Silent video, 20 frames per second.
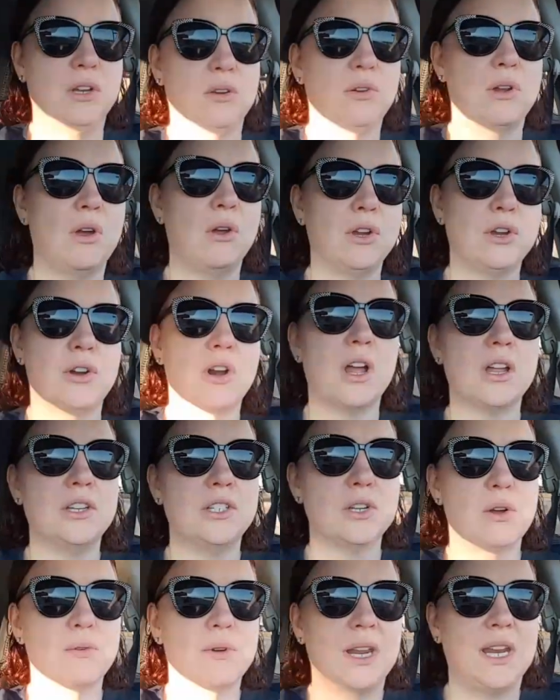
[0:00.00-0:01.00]
you know you're
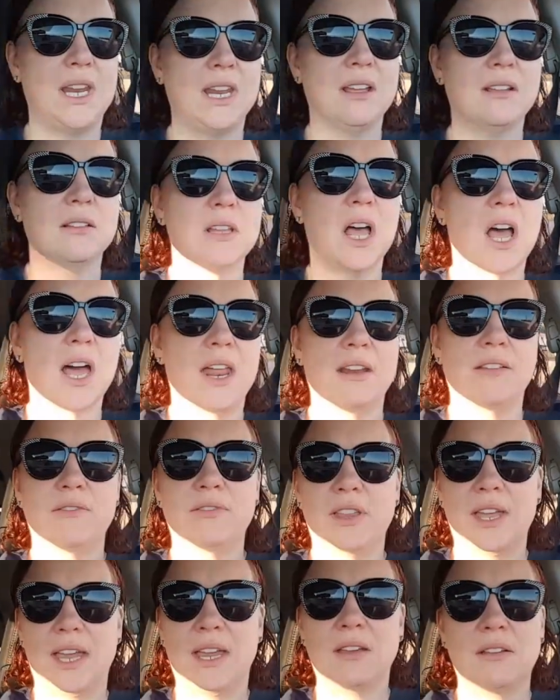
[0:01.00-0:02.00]
not donating a lot
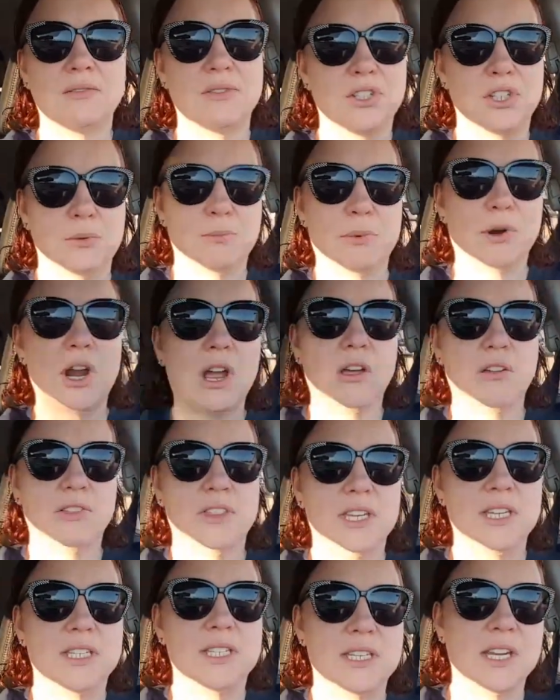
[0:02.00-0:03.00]
of like super
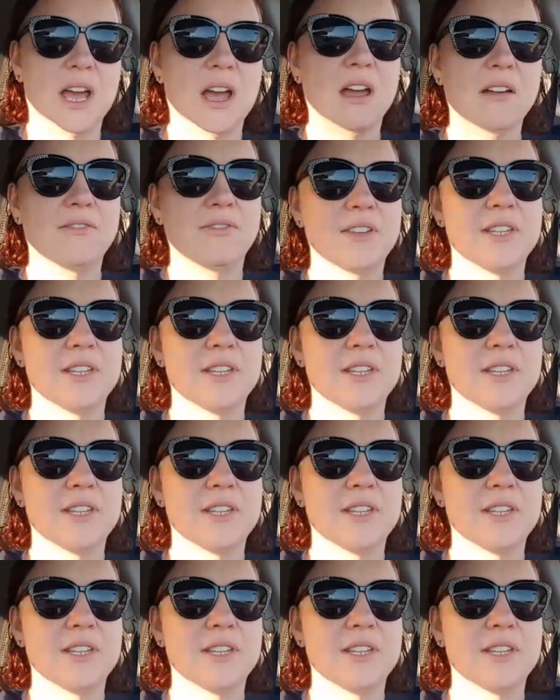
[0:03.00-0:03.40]
healthy stuff.